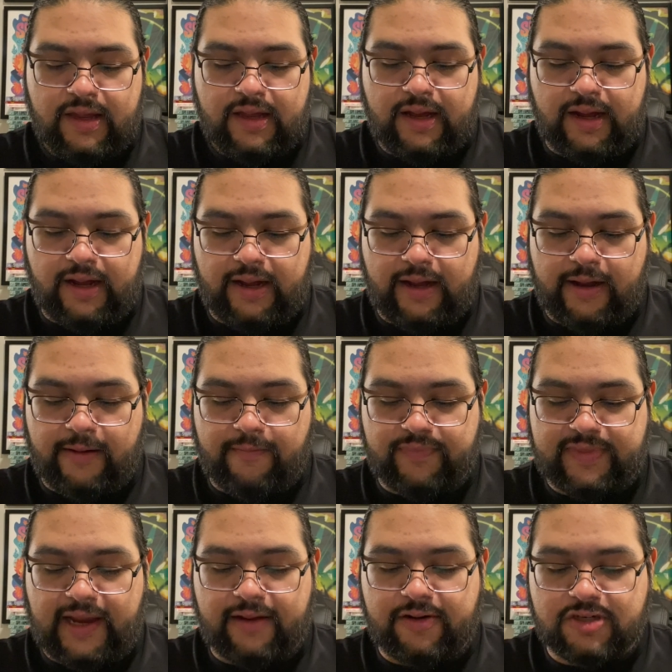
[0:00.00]

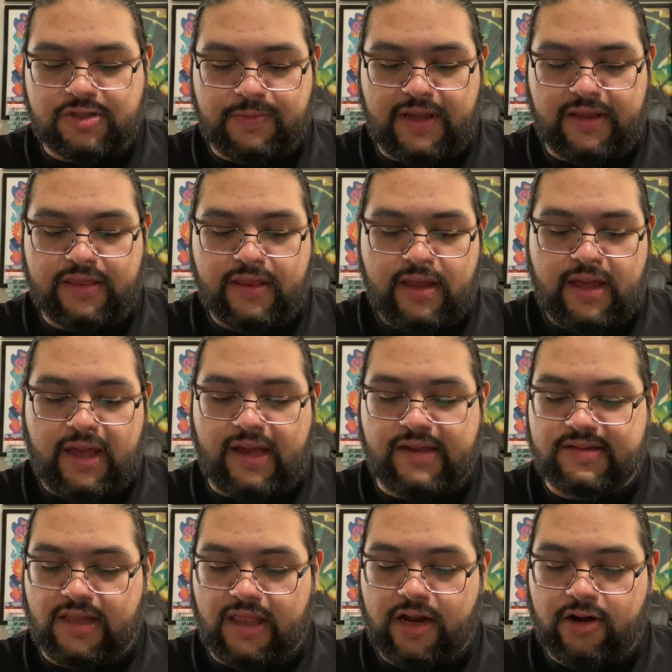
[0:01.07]
Tyler Smith as
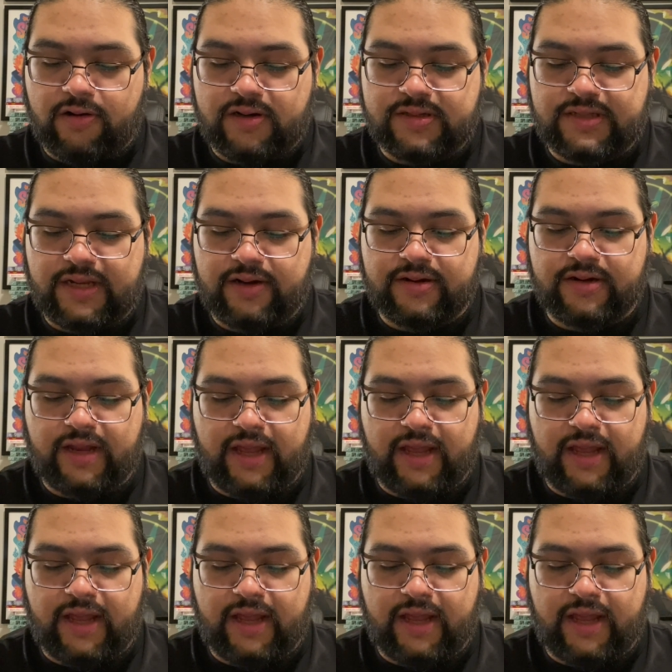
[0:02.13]
the letterers here,